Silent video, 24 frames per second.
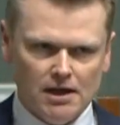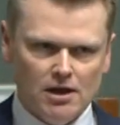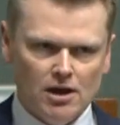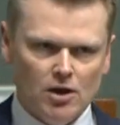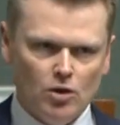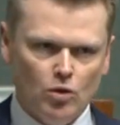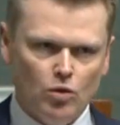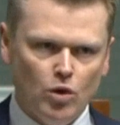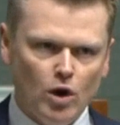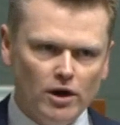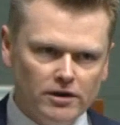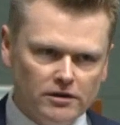
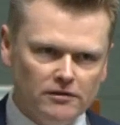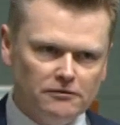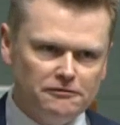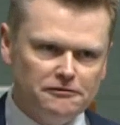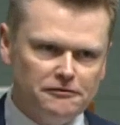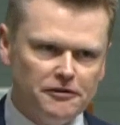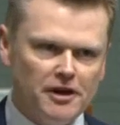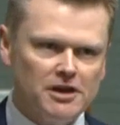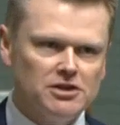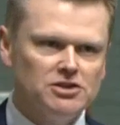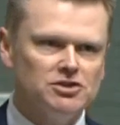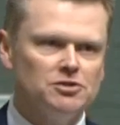What
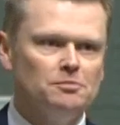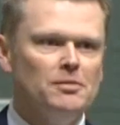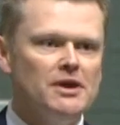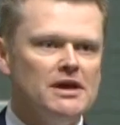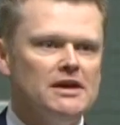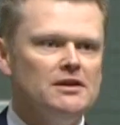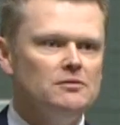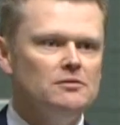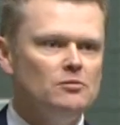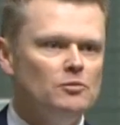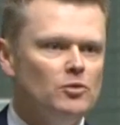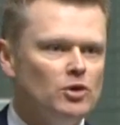fresh
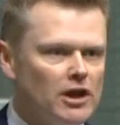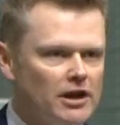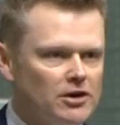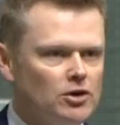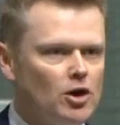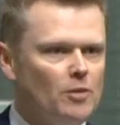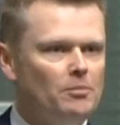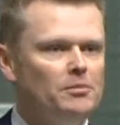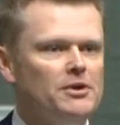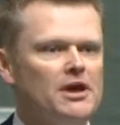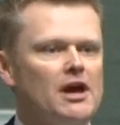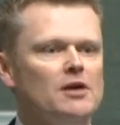meat will I
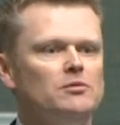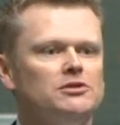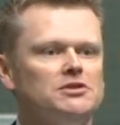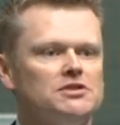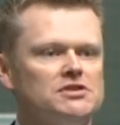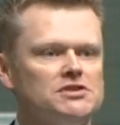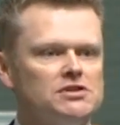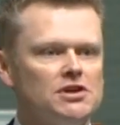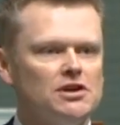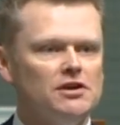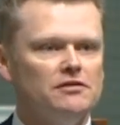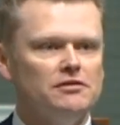not be able to
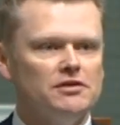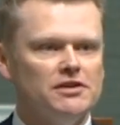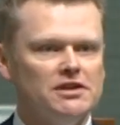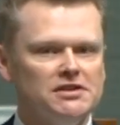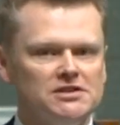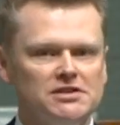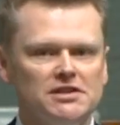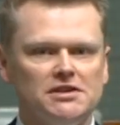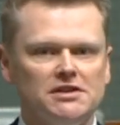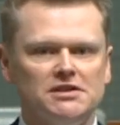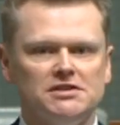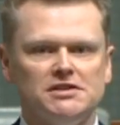serve on the
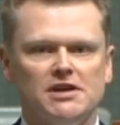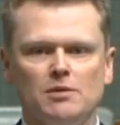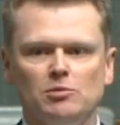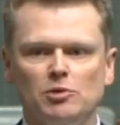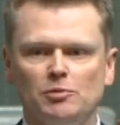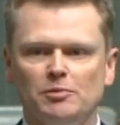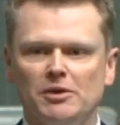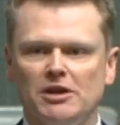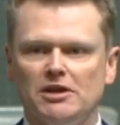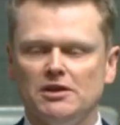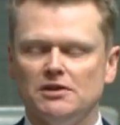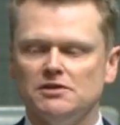dinner table
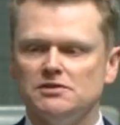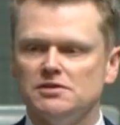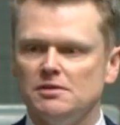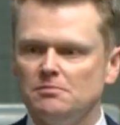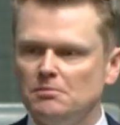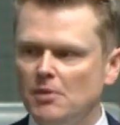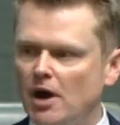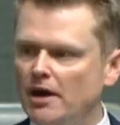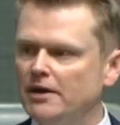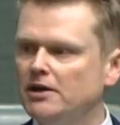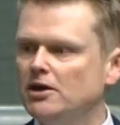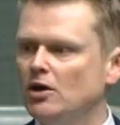because it
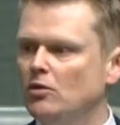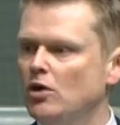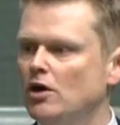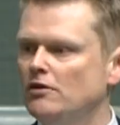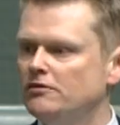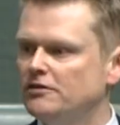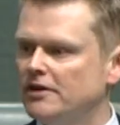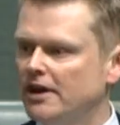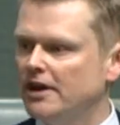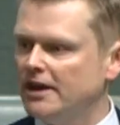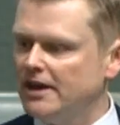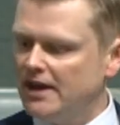might go
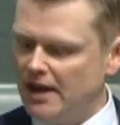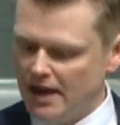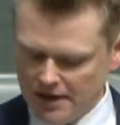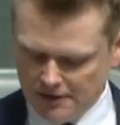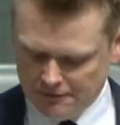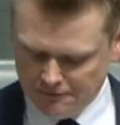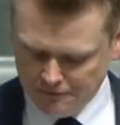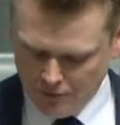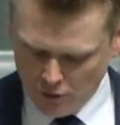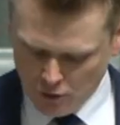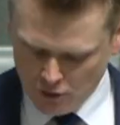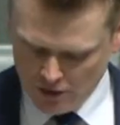off and I can't
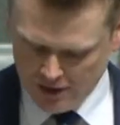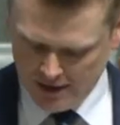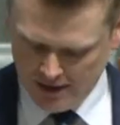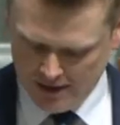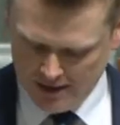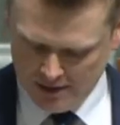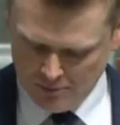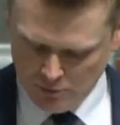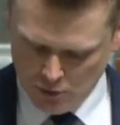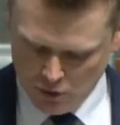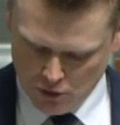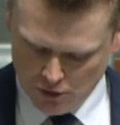afford it
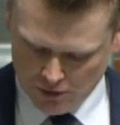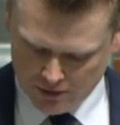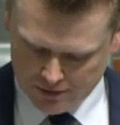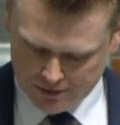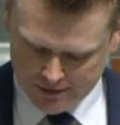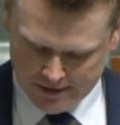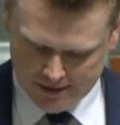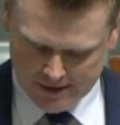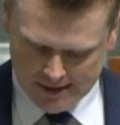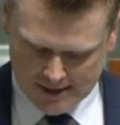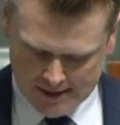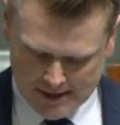anymore?
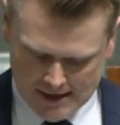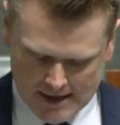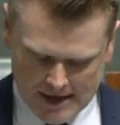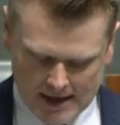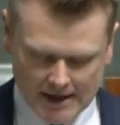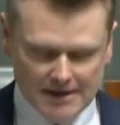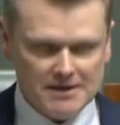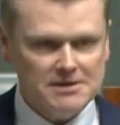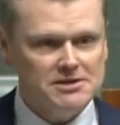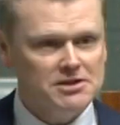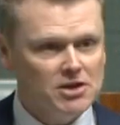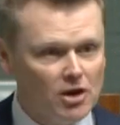
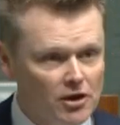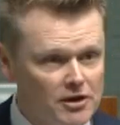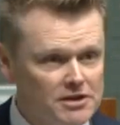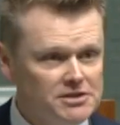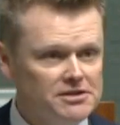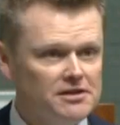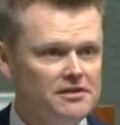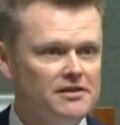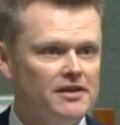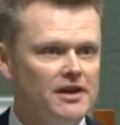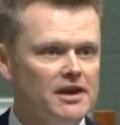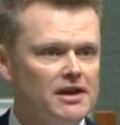And he's going
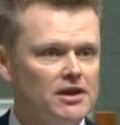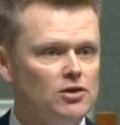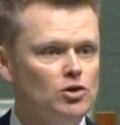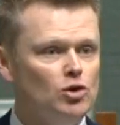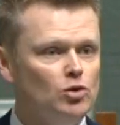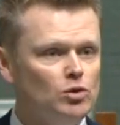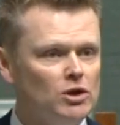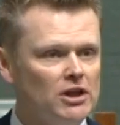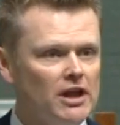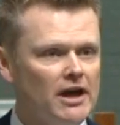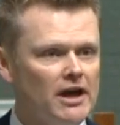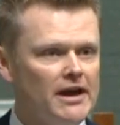to think, who
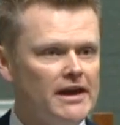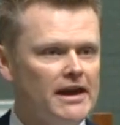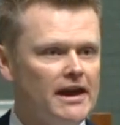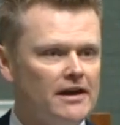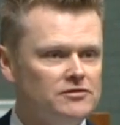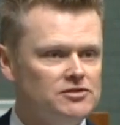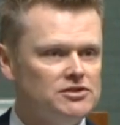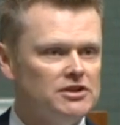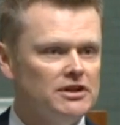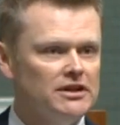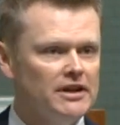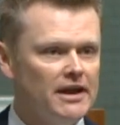will I
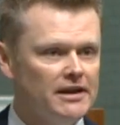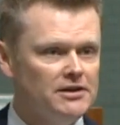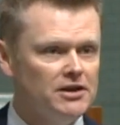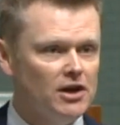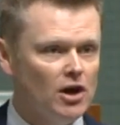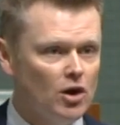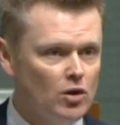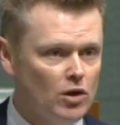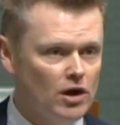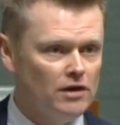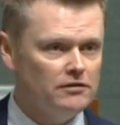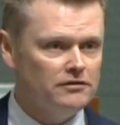have to let
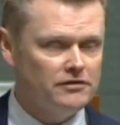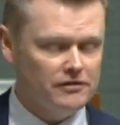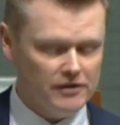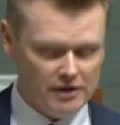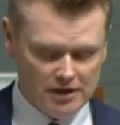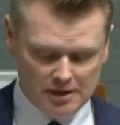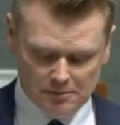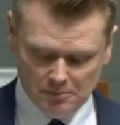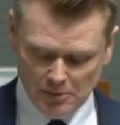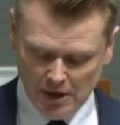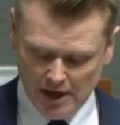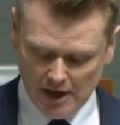go of
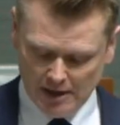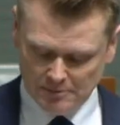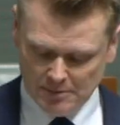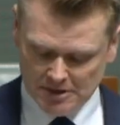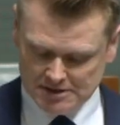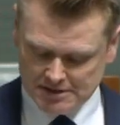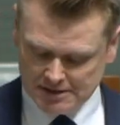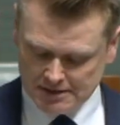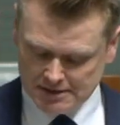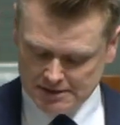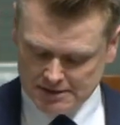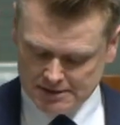in my
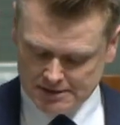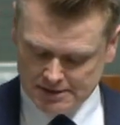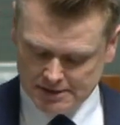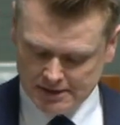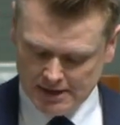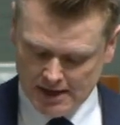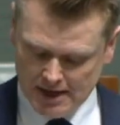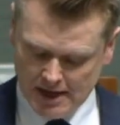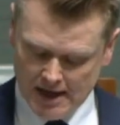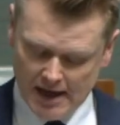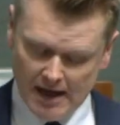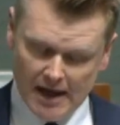business?
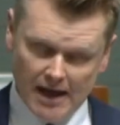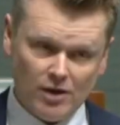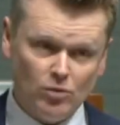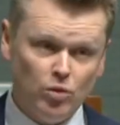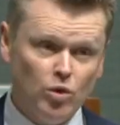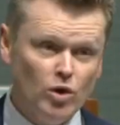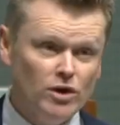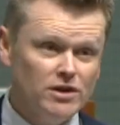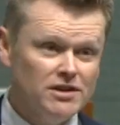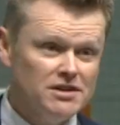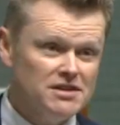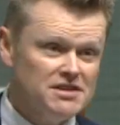And
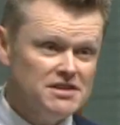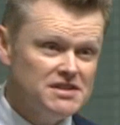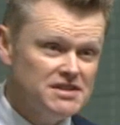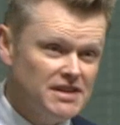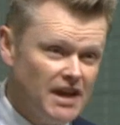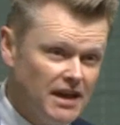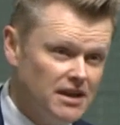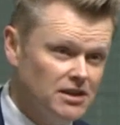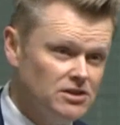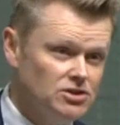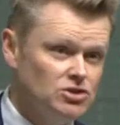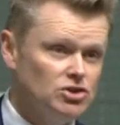what
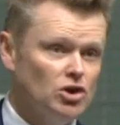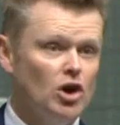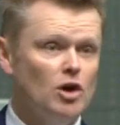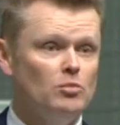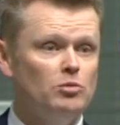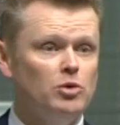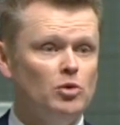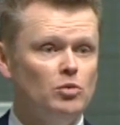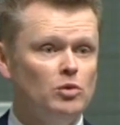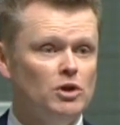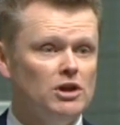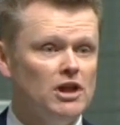second job
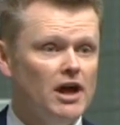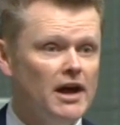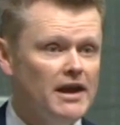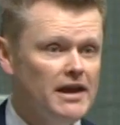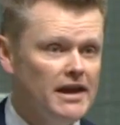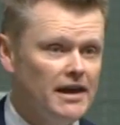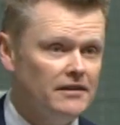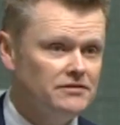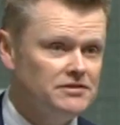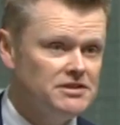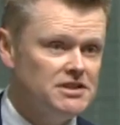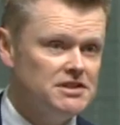will I
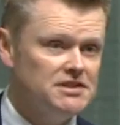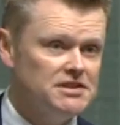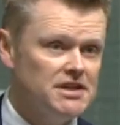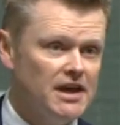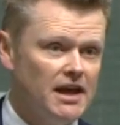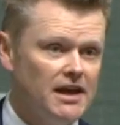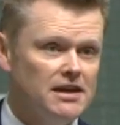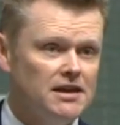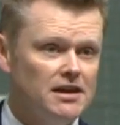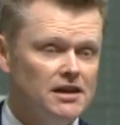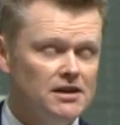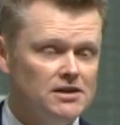have to
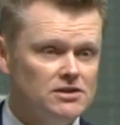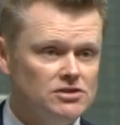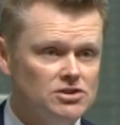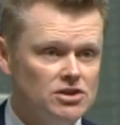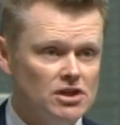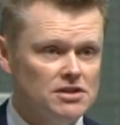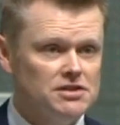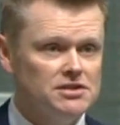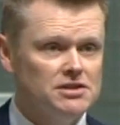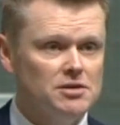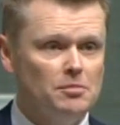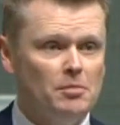take
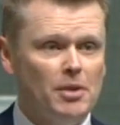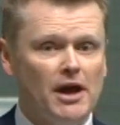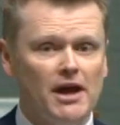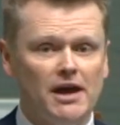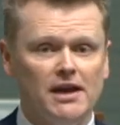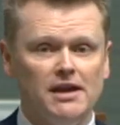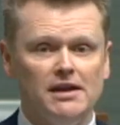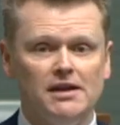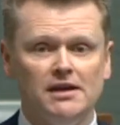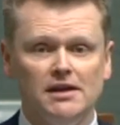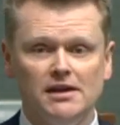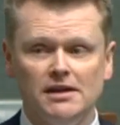just to
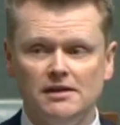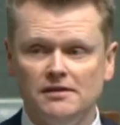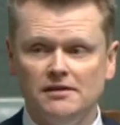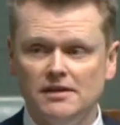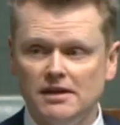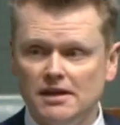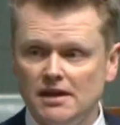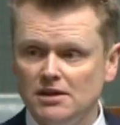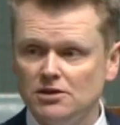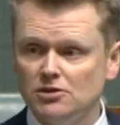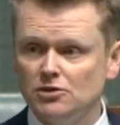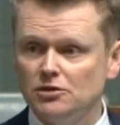pay the
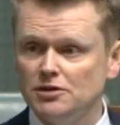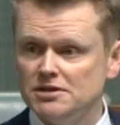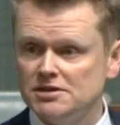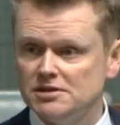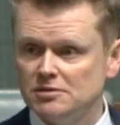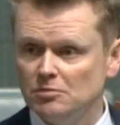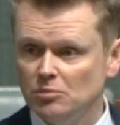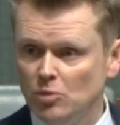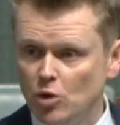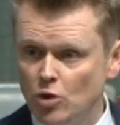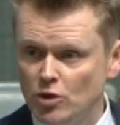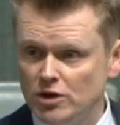
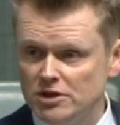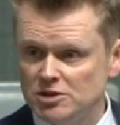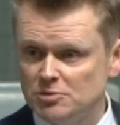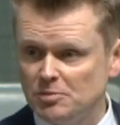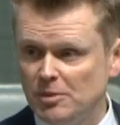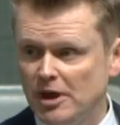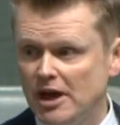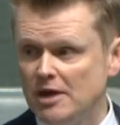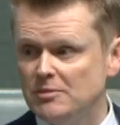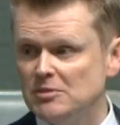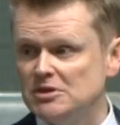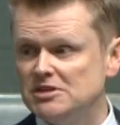increased mortgage
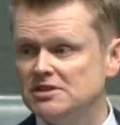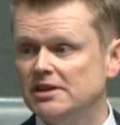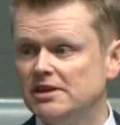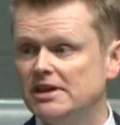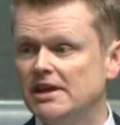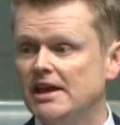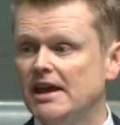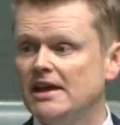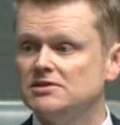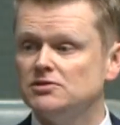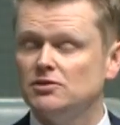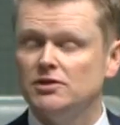payments that he
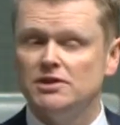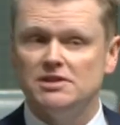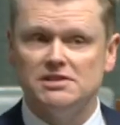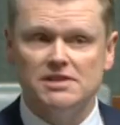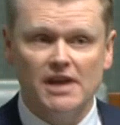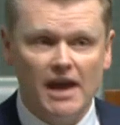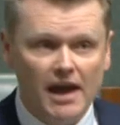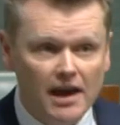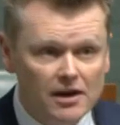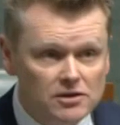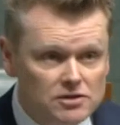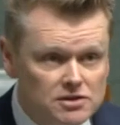has on his
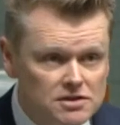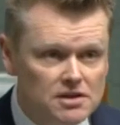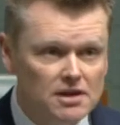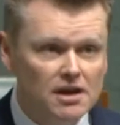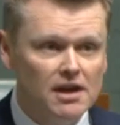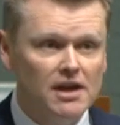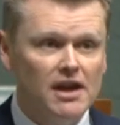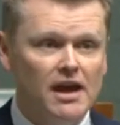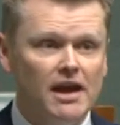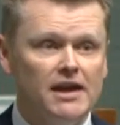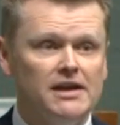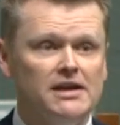house
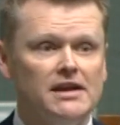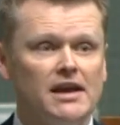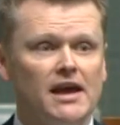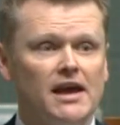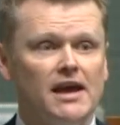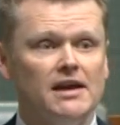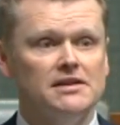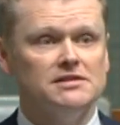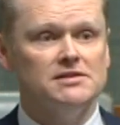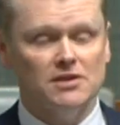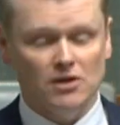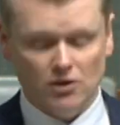and he
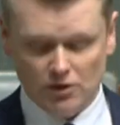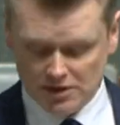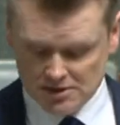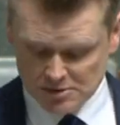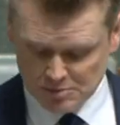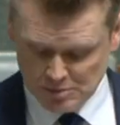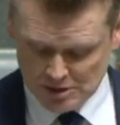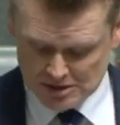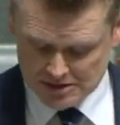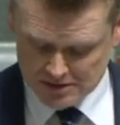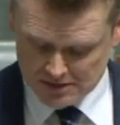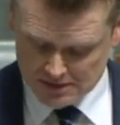has on his
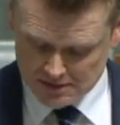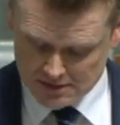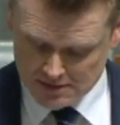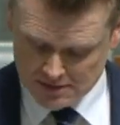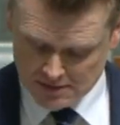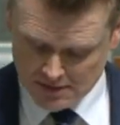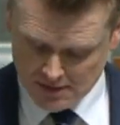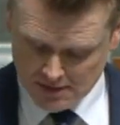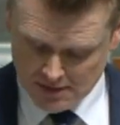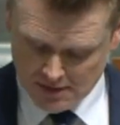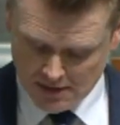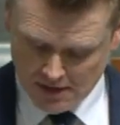business?
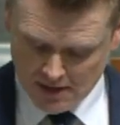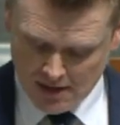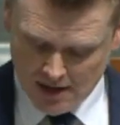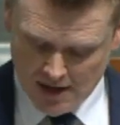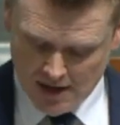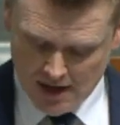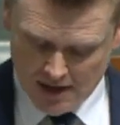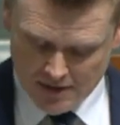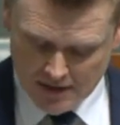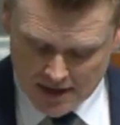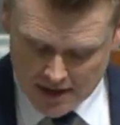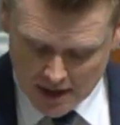
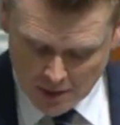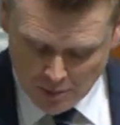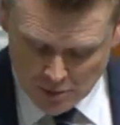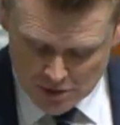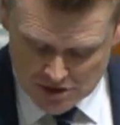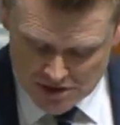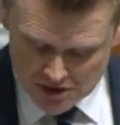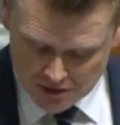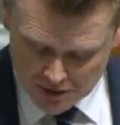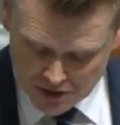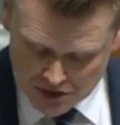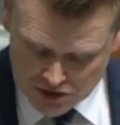And the
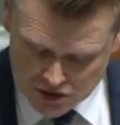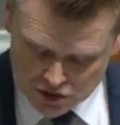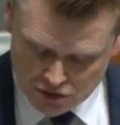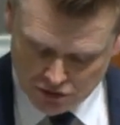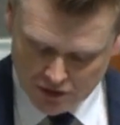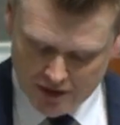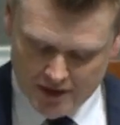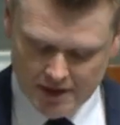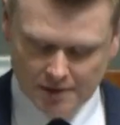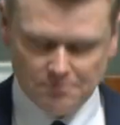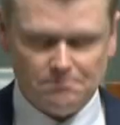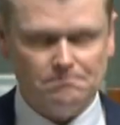numbers are
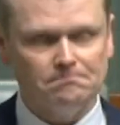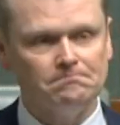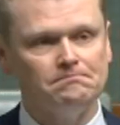extreme.